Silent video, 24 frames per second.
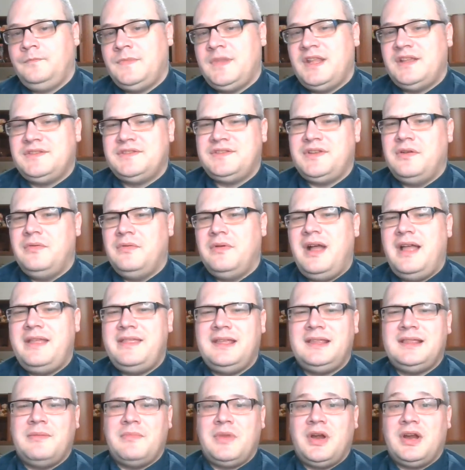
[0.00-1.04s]
So I
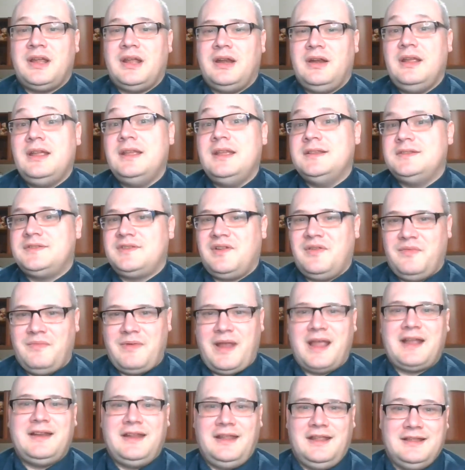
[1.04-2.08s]
think the market is
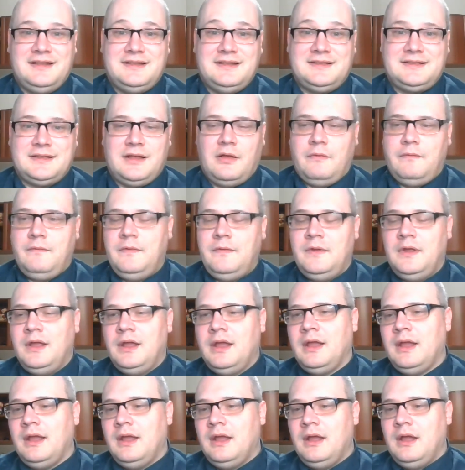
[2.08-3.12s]
correcting itself.
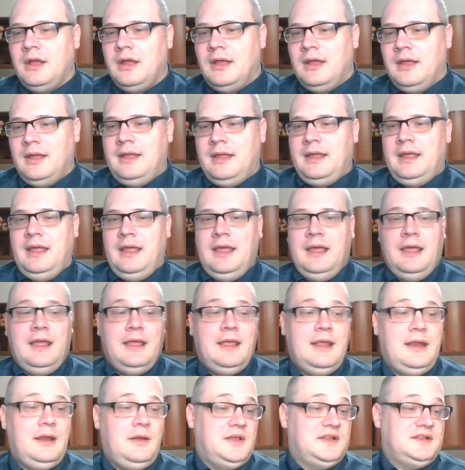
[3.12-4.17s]

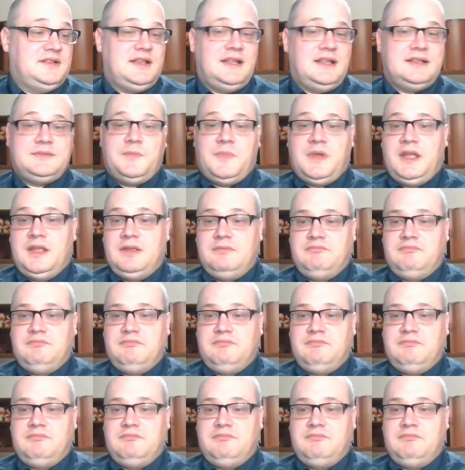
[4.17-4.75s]
Anyways, that's my